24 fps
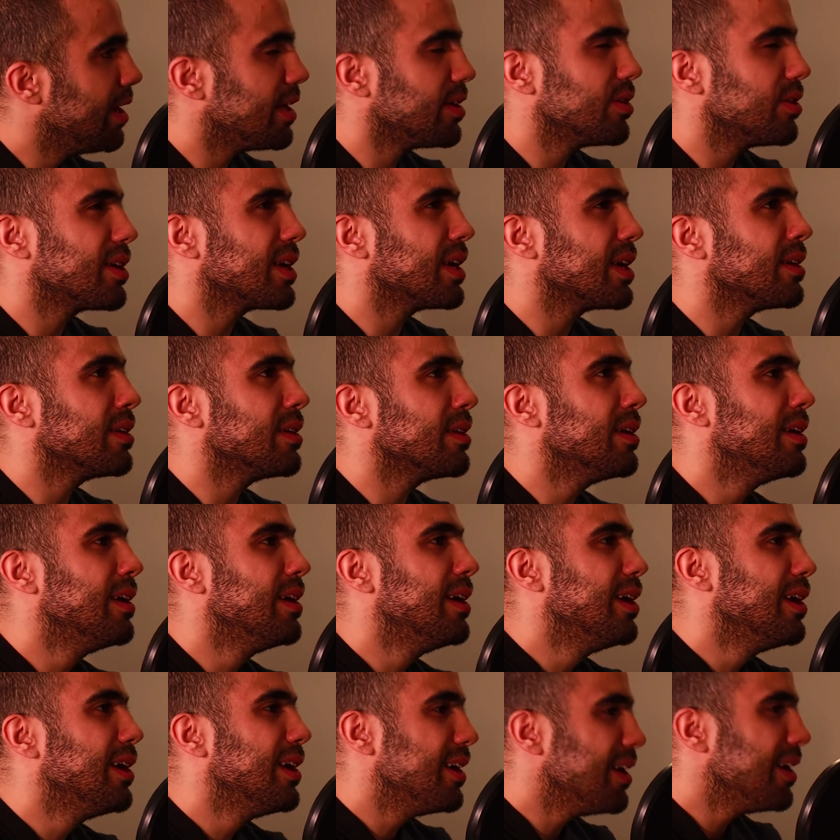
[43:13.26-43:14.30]
Like you can't.
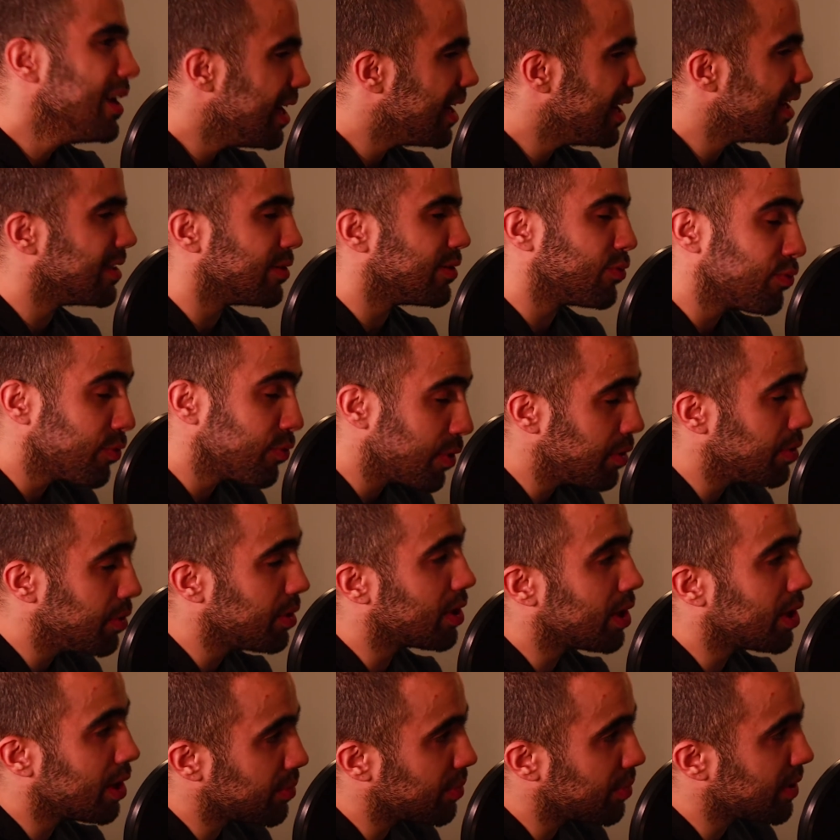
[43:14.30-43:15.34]
Yeah, it's very
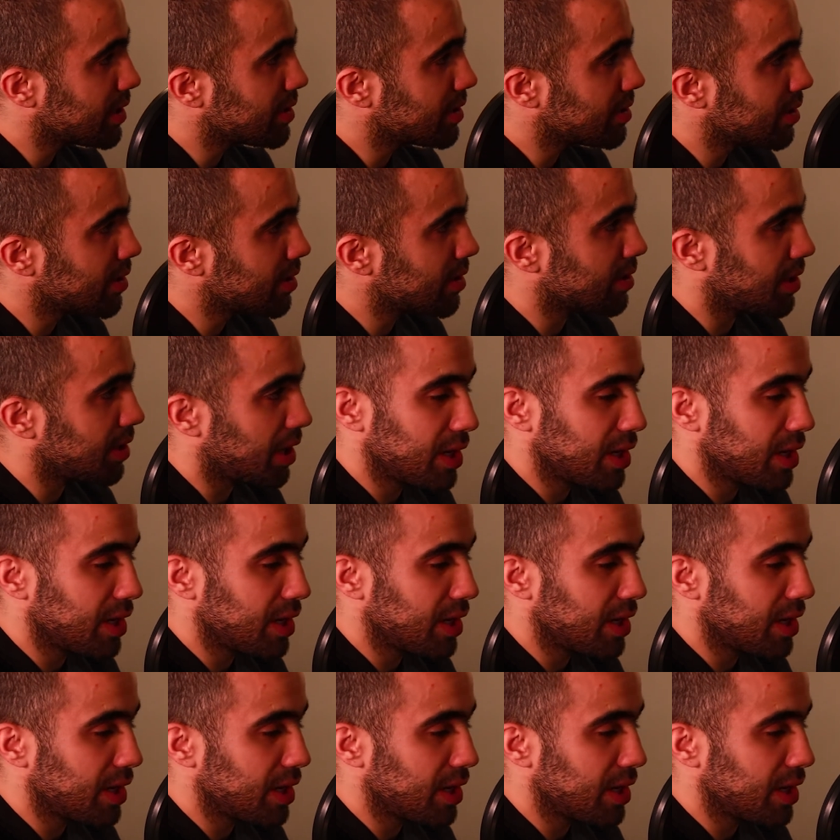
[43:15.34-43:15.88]
complex things.